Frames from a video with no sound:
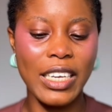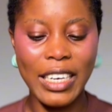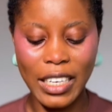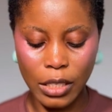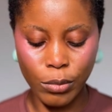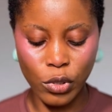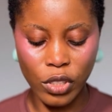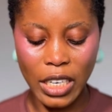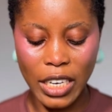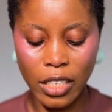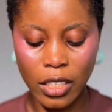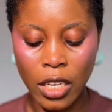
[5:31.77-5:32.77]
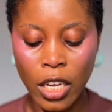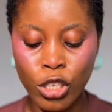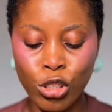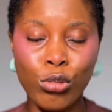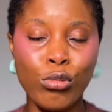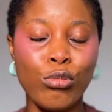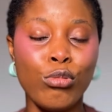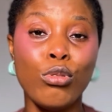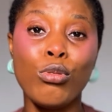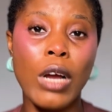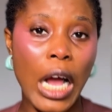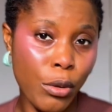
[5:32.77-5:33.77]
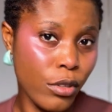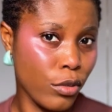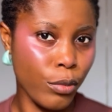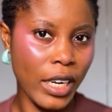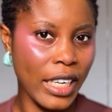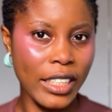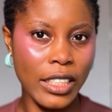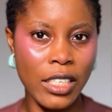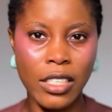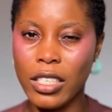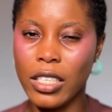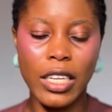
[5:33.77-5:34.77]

In as much as you know how to blend it,